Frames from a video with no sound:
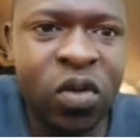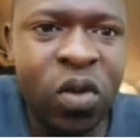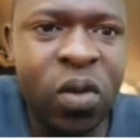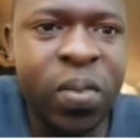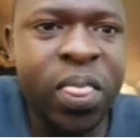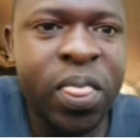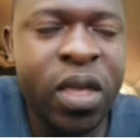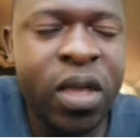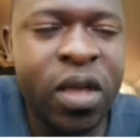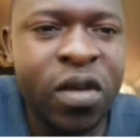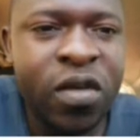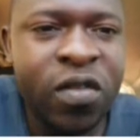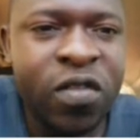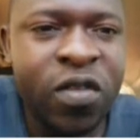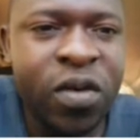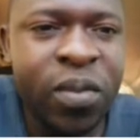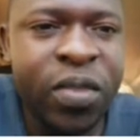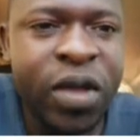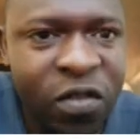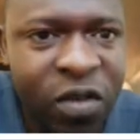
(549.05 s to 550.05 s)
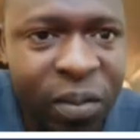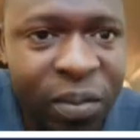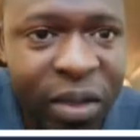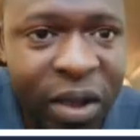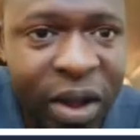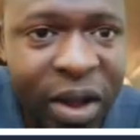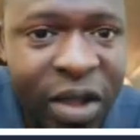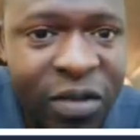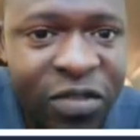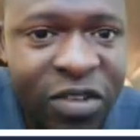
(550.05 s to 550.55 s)
So
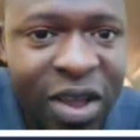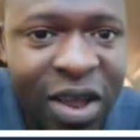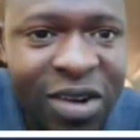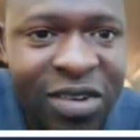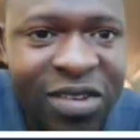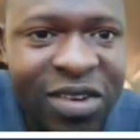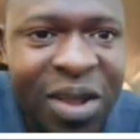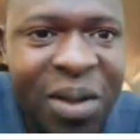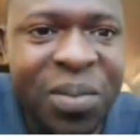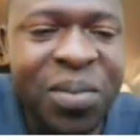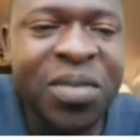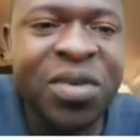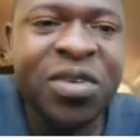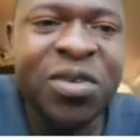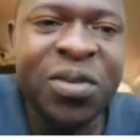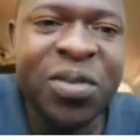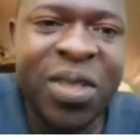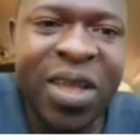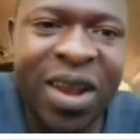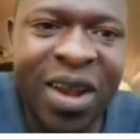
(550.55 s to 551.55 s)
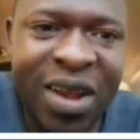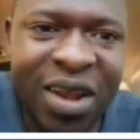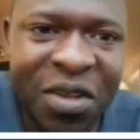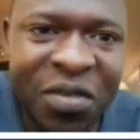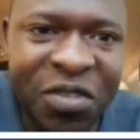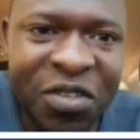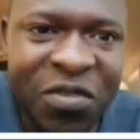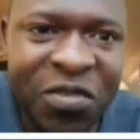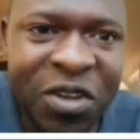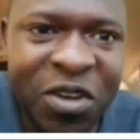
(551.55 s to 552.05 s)
from the left atrium to
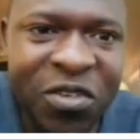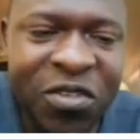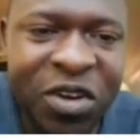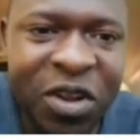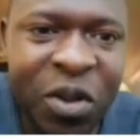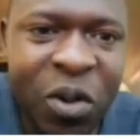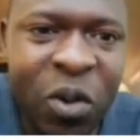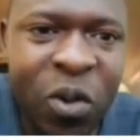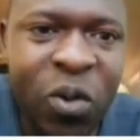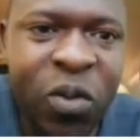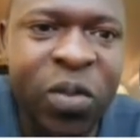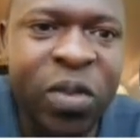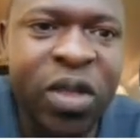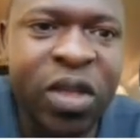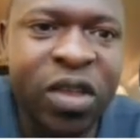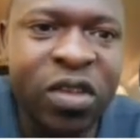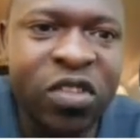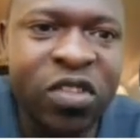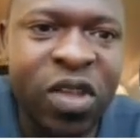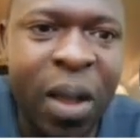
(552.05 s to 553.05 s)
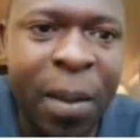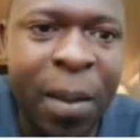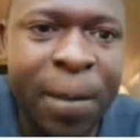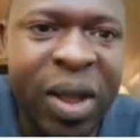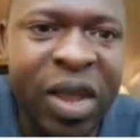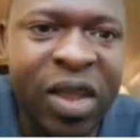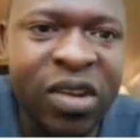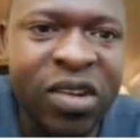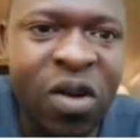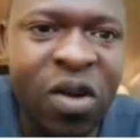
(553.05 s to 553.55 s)
the left ventricle
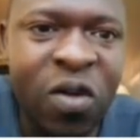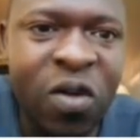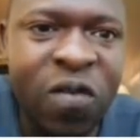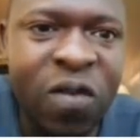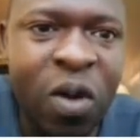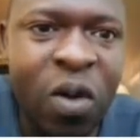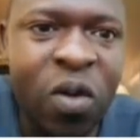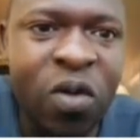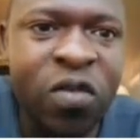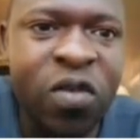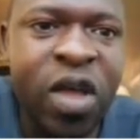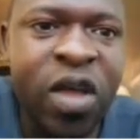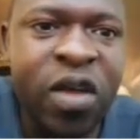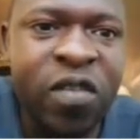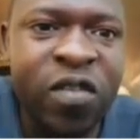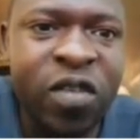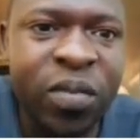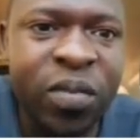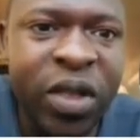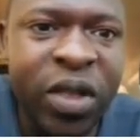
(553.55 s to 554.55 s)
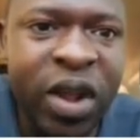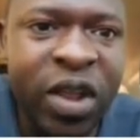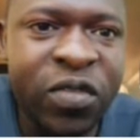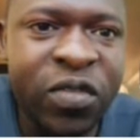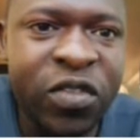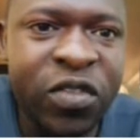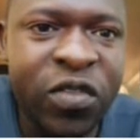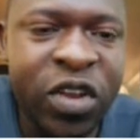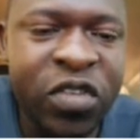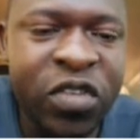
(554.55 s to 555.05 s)
is mitral valve. From
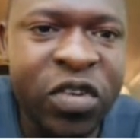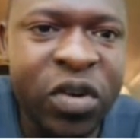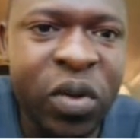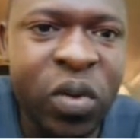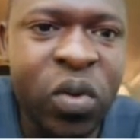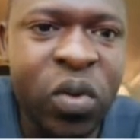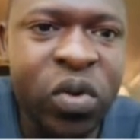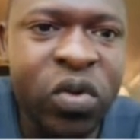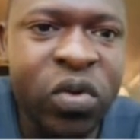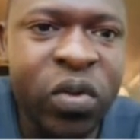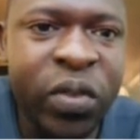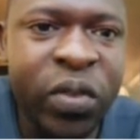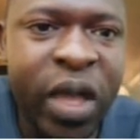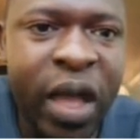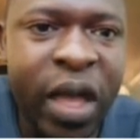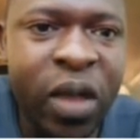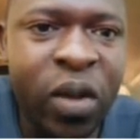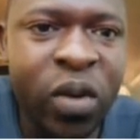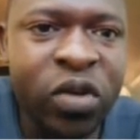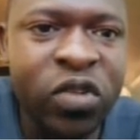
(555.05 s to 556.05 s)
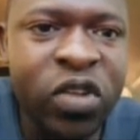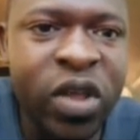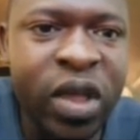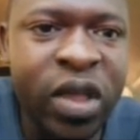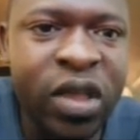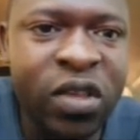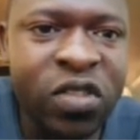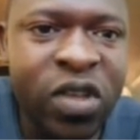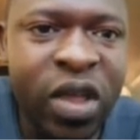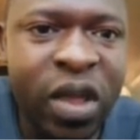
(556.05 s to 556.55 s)
the left ventricle to the
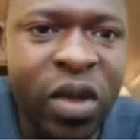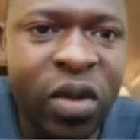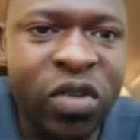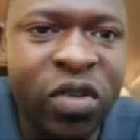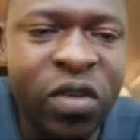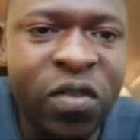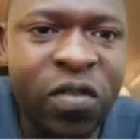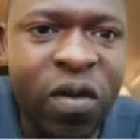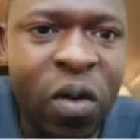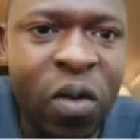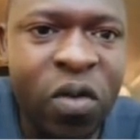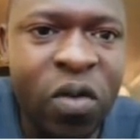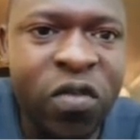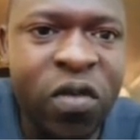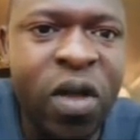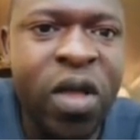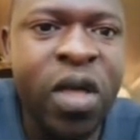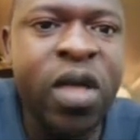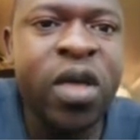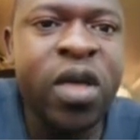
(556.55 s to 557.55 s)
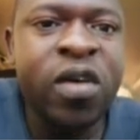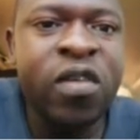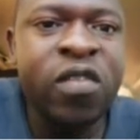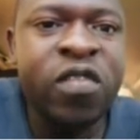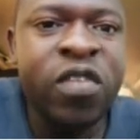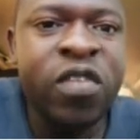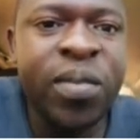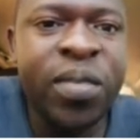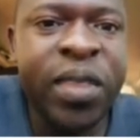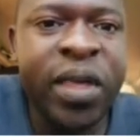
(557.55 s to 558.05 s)
aorta is aortic valve.
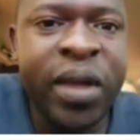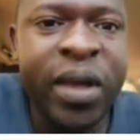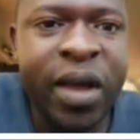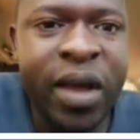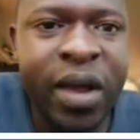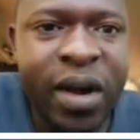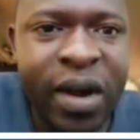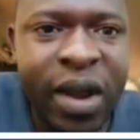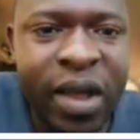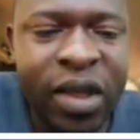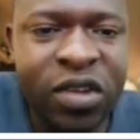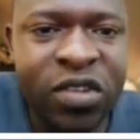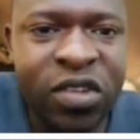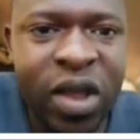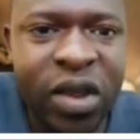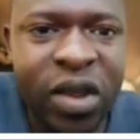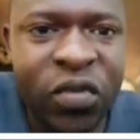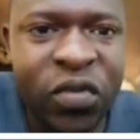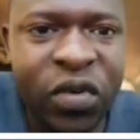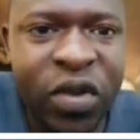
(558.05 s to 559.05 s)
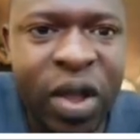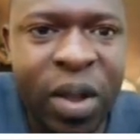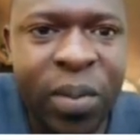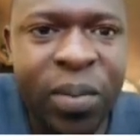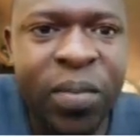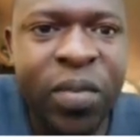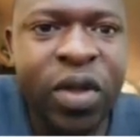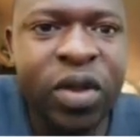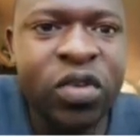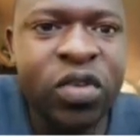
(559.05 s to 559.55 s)
From the right
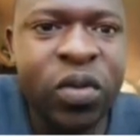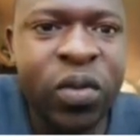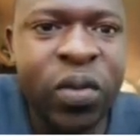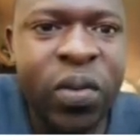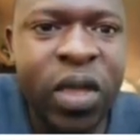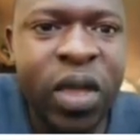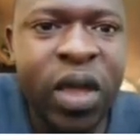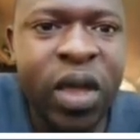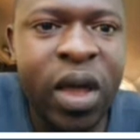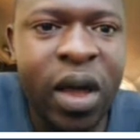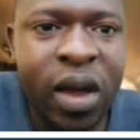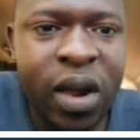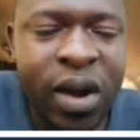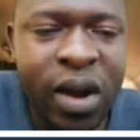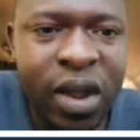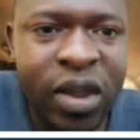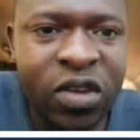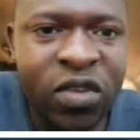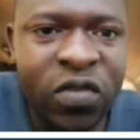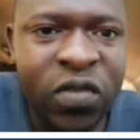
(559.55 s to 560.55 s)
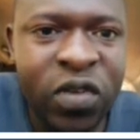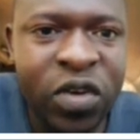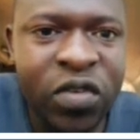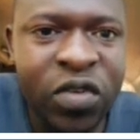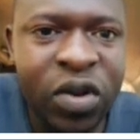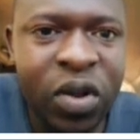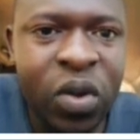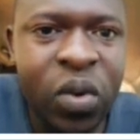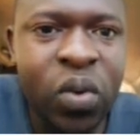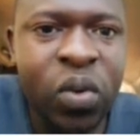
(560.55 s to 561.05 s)
atrium to the right
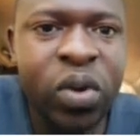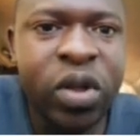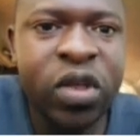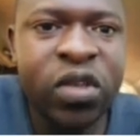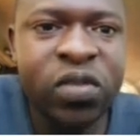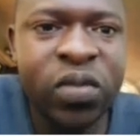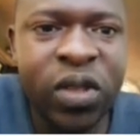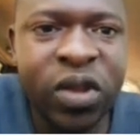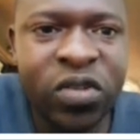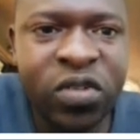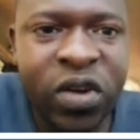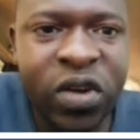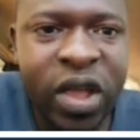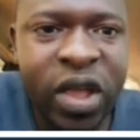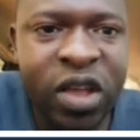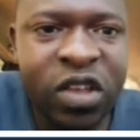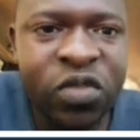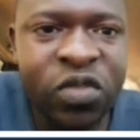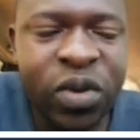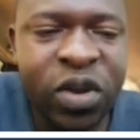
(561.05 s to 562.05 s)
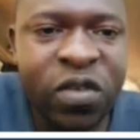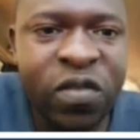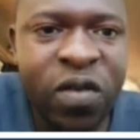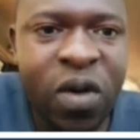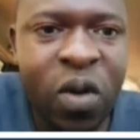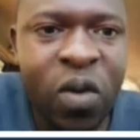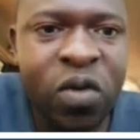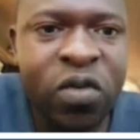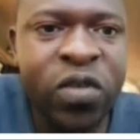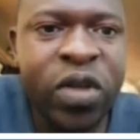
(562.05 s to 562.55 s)
ventricle is the
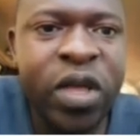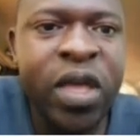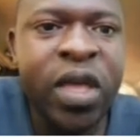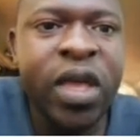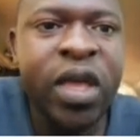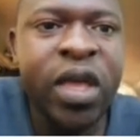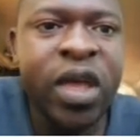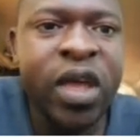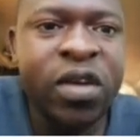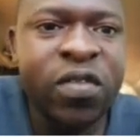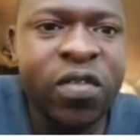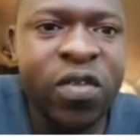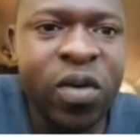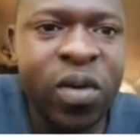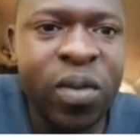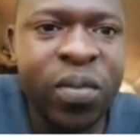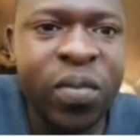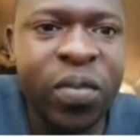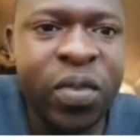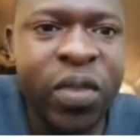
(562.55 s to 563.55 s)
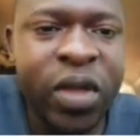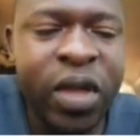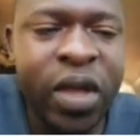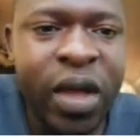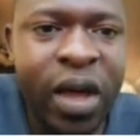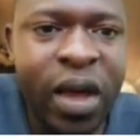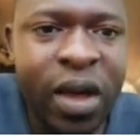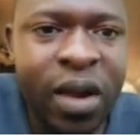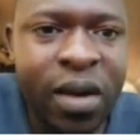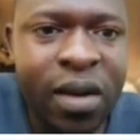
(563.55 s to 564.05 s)
tricuspid valve. And
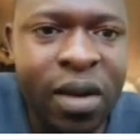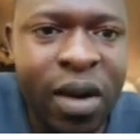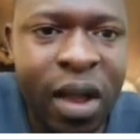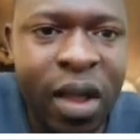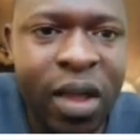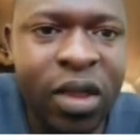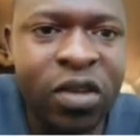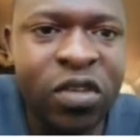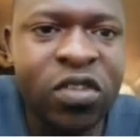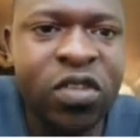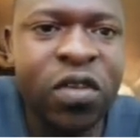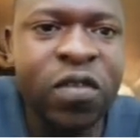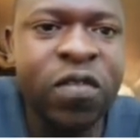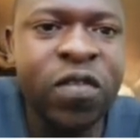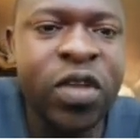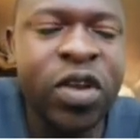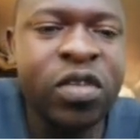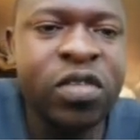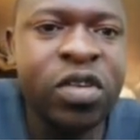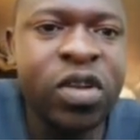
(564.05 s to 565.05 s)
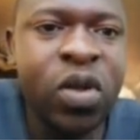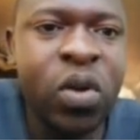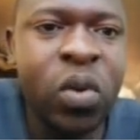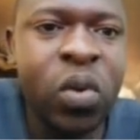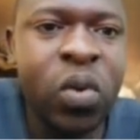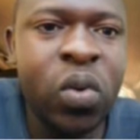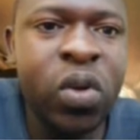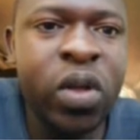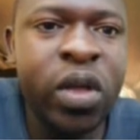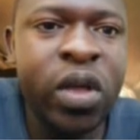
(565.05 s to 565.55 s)
from the right
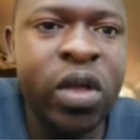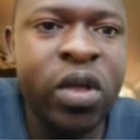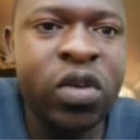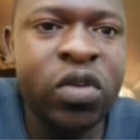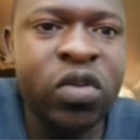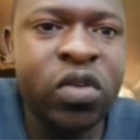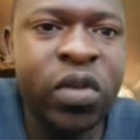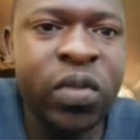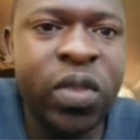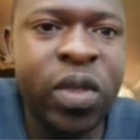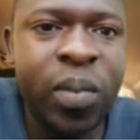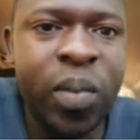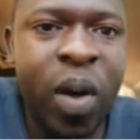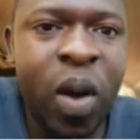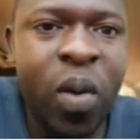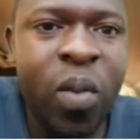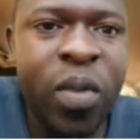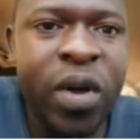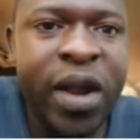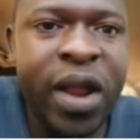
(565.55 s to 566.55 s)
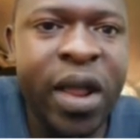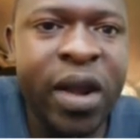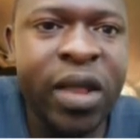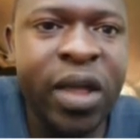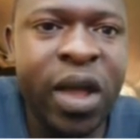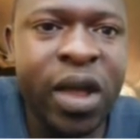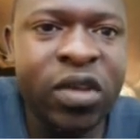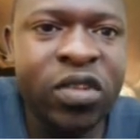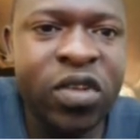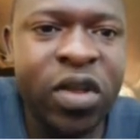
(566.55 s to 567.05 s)
ventricle to the
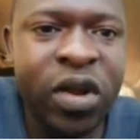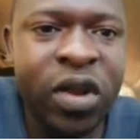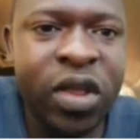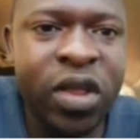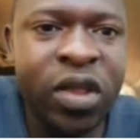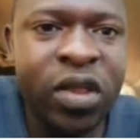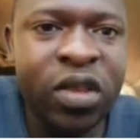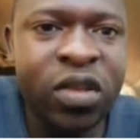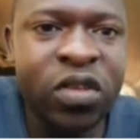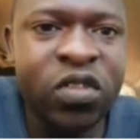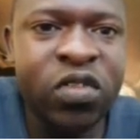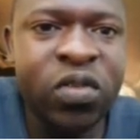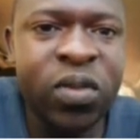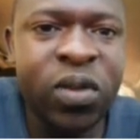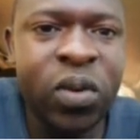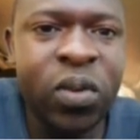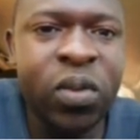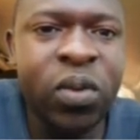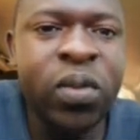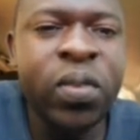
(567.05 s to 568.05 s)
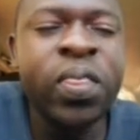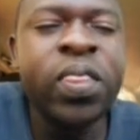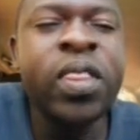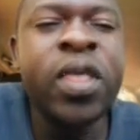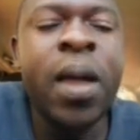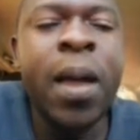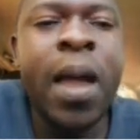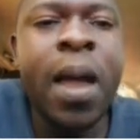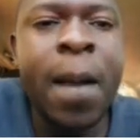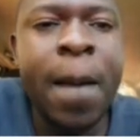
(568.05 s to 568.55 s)
pulmonary artery is through
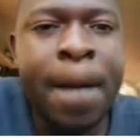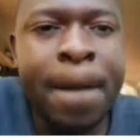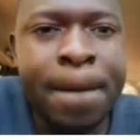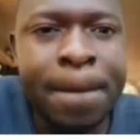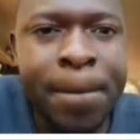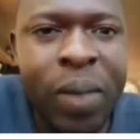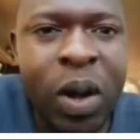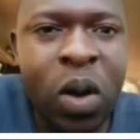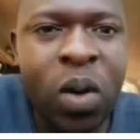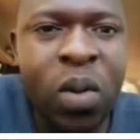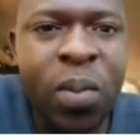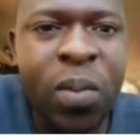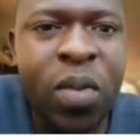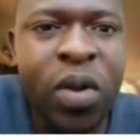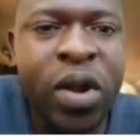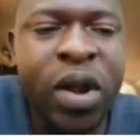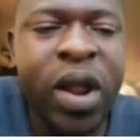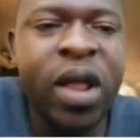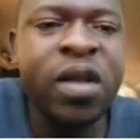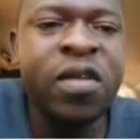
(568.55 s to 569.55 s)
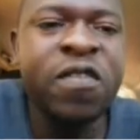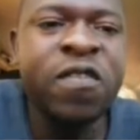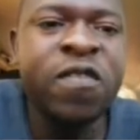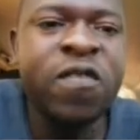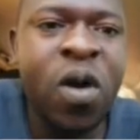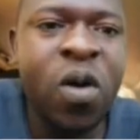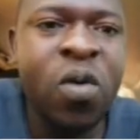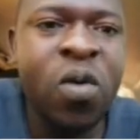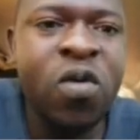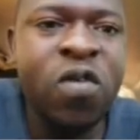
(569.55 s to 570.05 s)
the
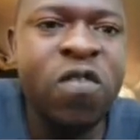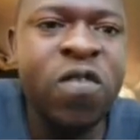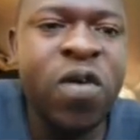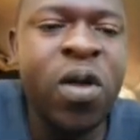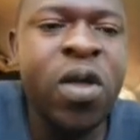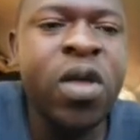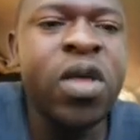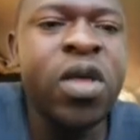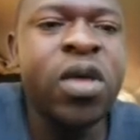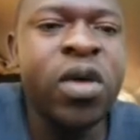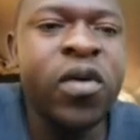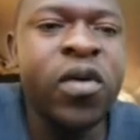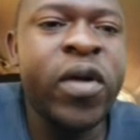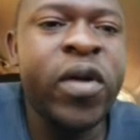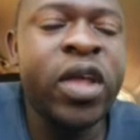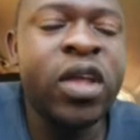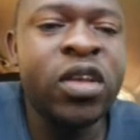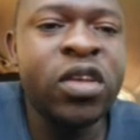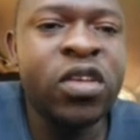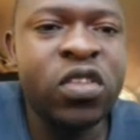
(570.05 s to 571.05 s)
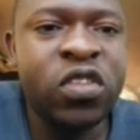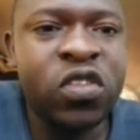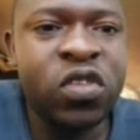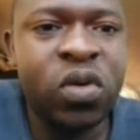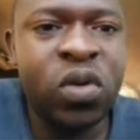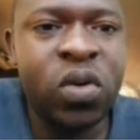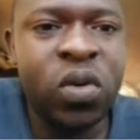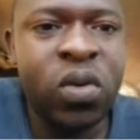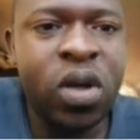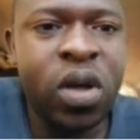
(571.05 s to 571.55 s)
pulmonary valve, right?
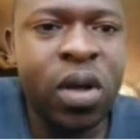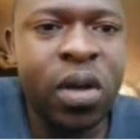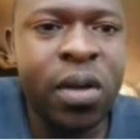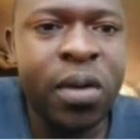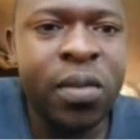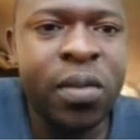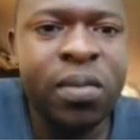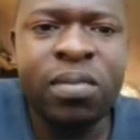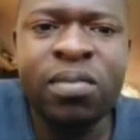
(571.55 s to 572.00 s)
So